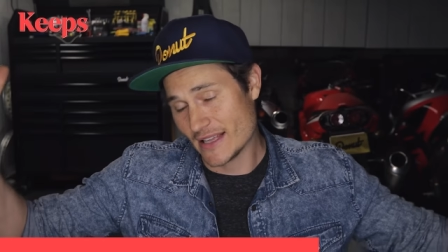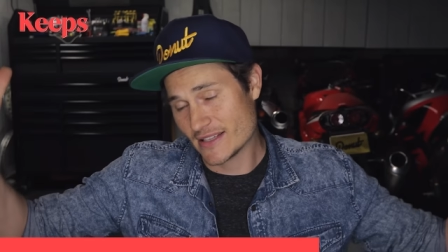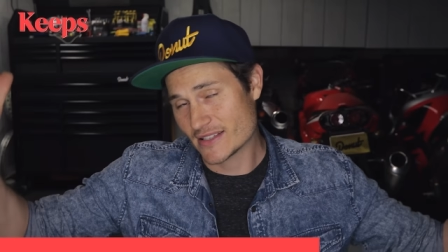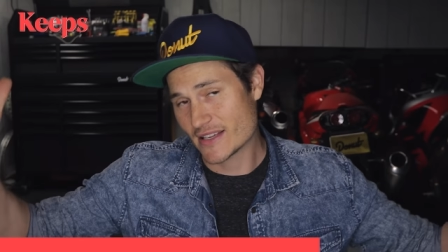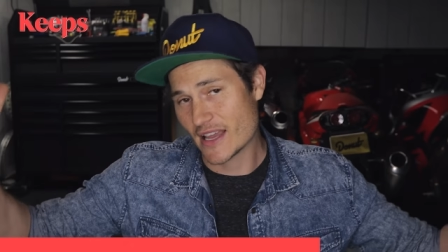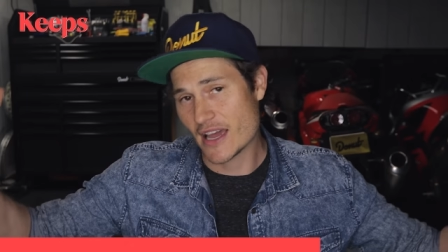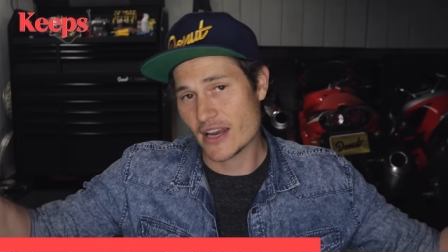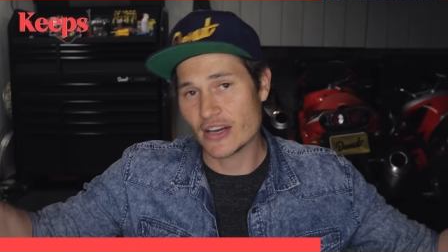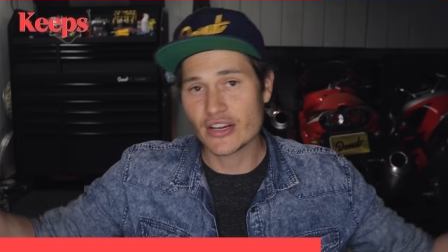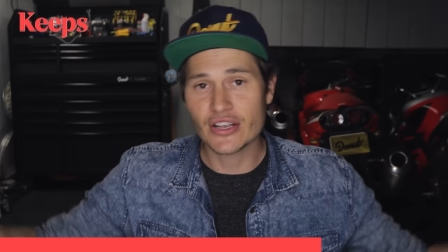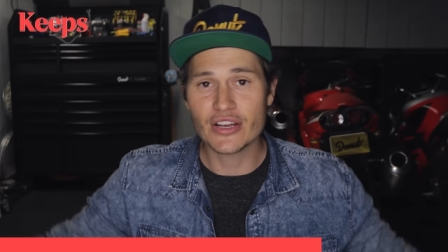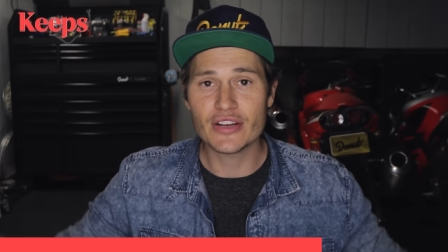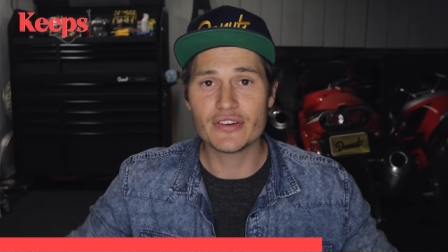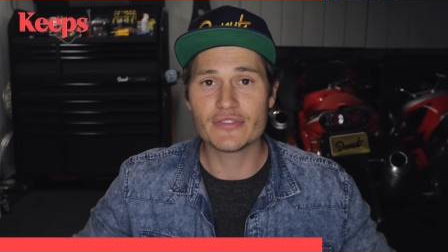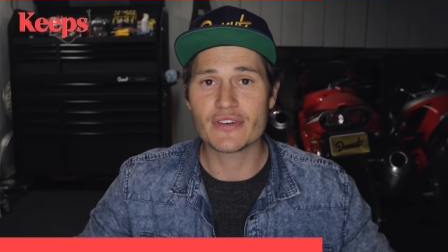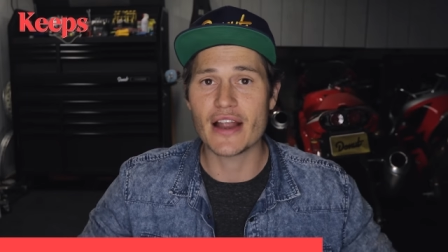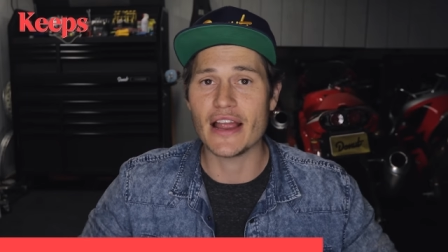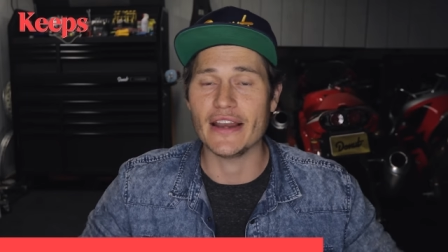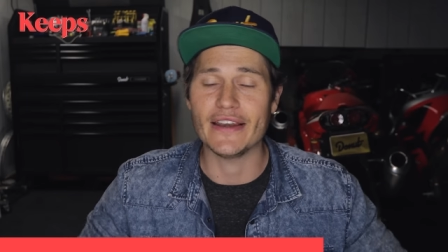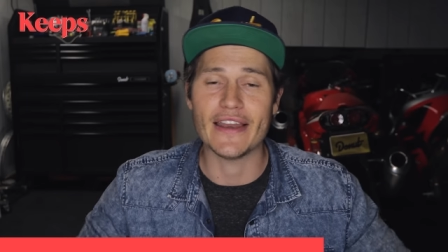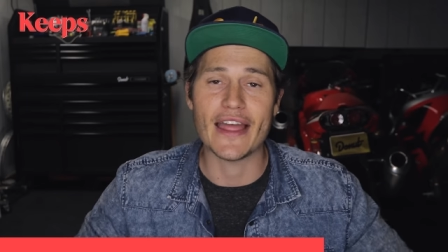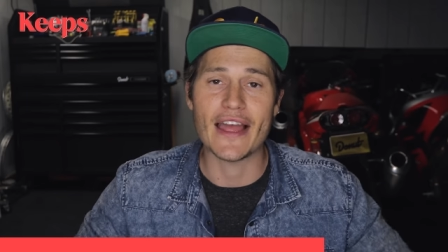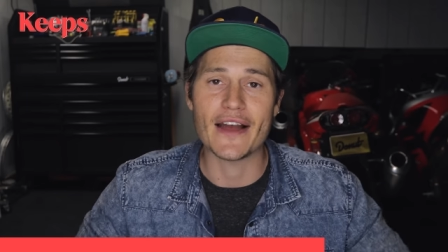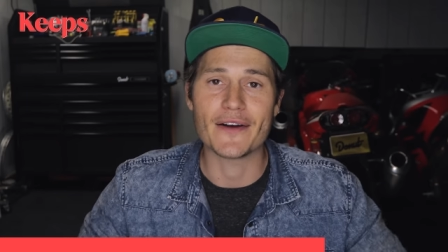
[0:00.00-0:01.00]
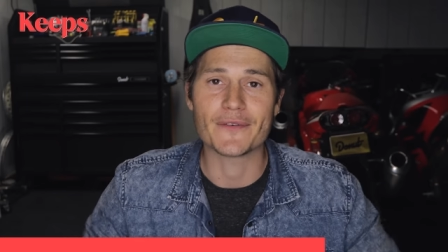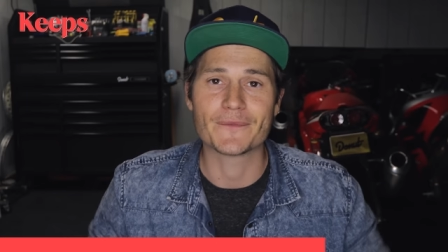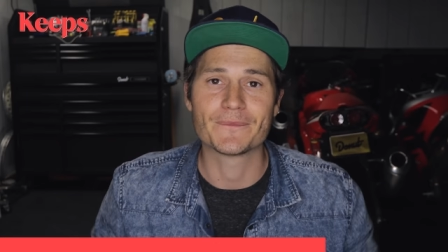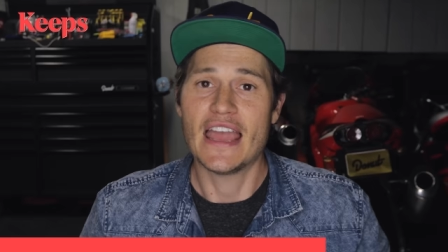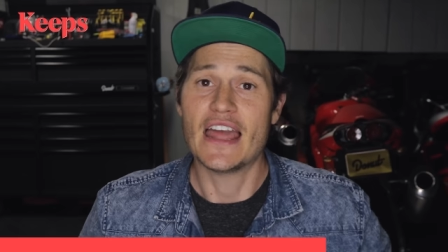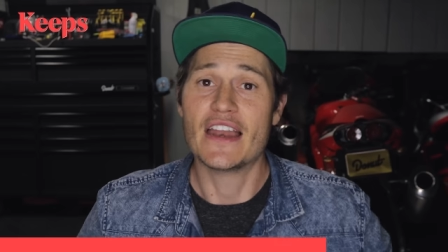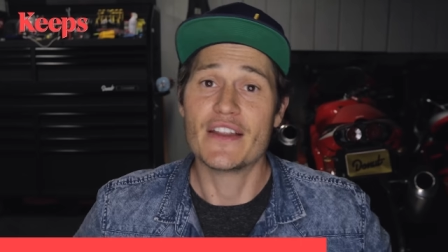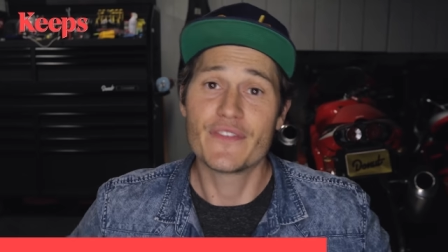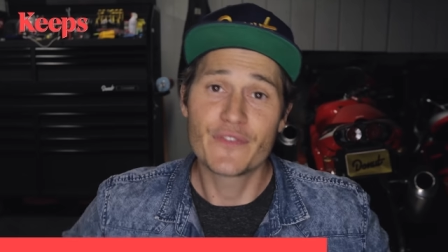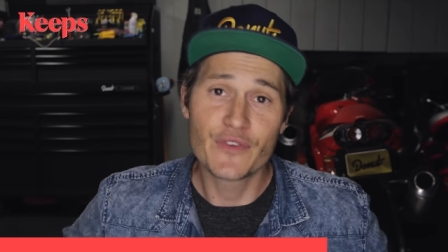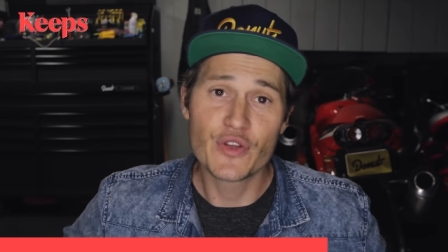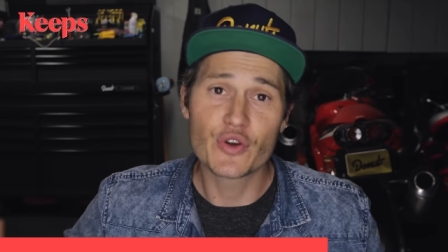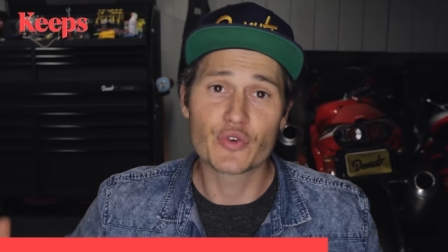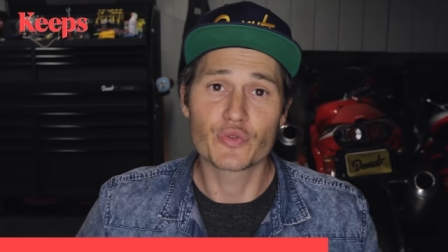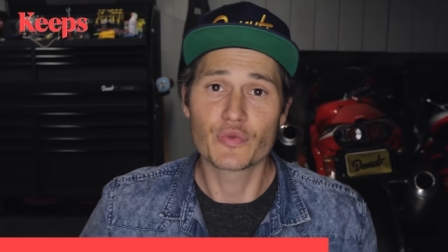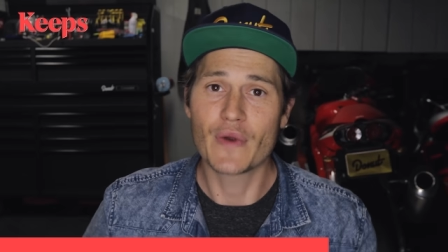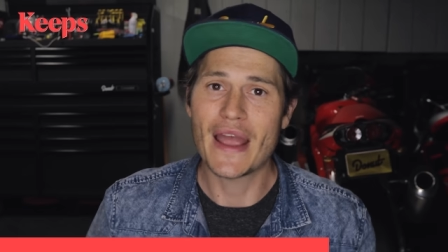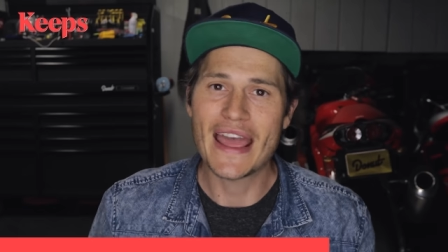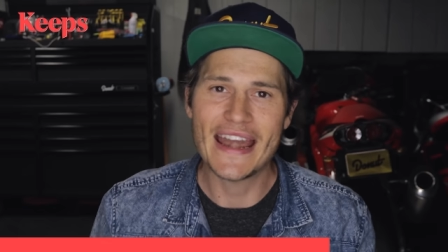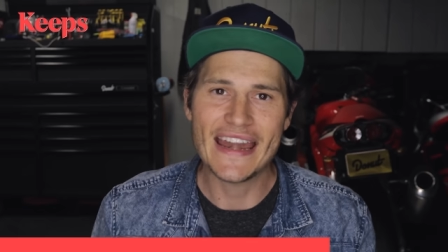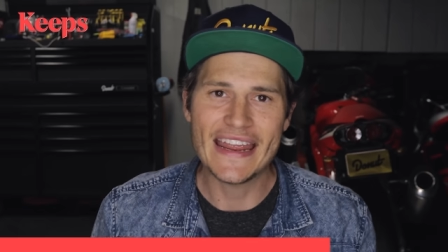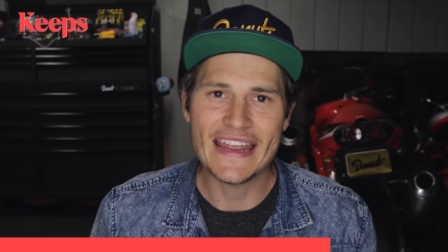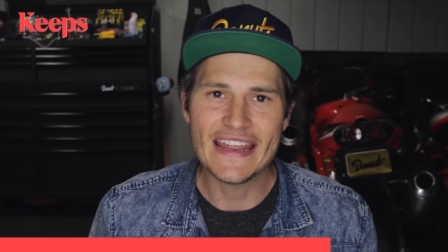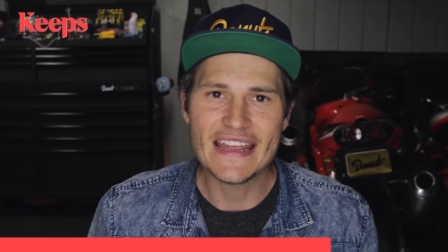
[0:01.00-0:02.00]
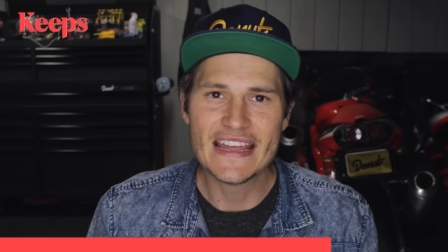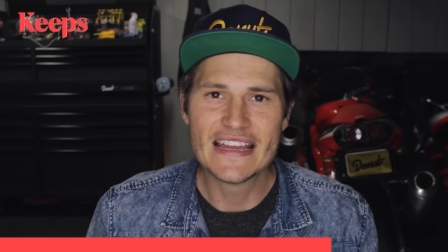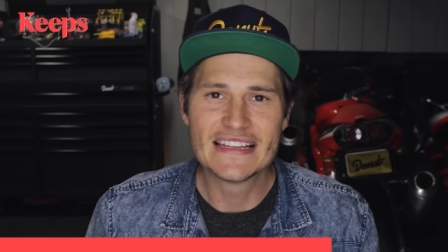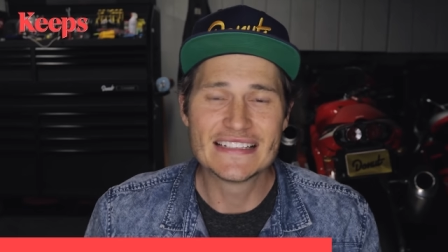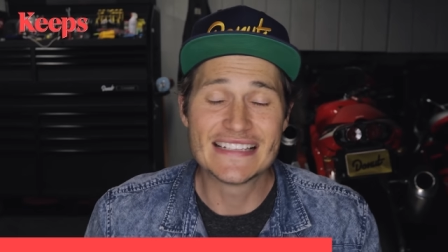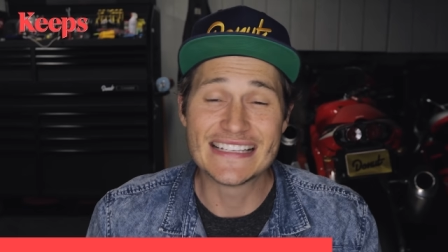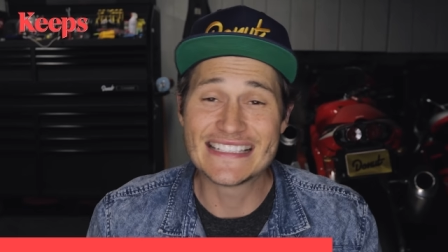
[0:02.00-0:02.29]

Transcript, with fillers: That's kind of good right now. And if you're ready